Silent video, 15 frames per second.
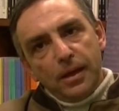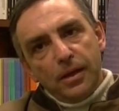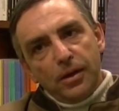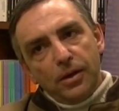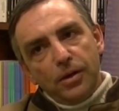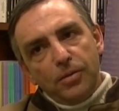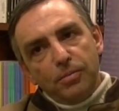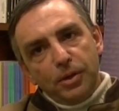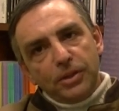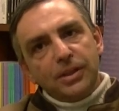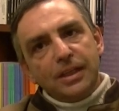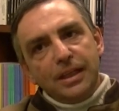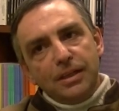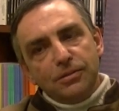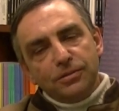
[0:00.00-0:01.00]
Uh, but
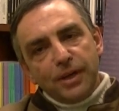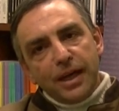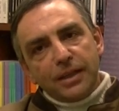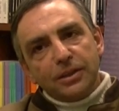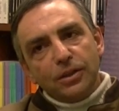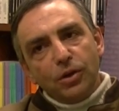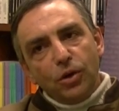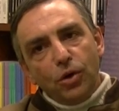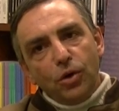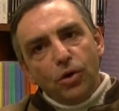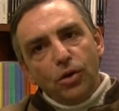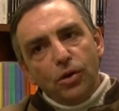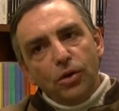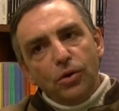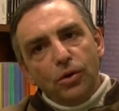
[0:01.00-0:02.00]
in fact,
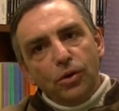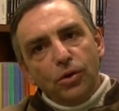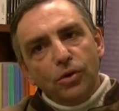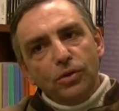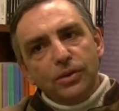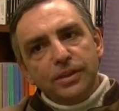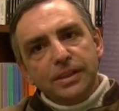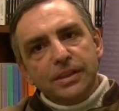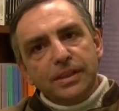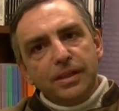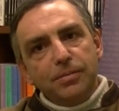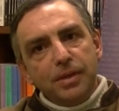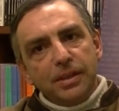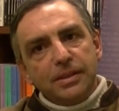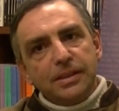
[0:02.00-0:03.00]
all, all these
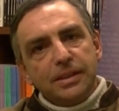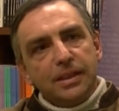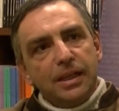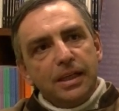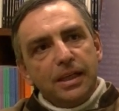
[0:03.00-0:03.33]
limits,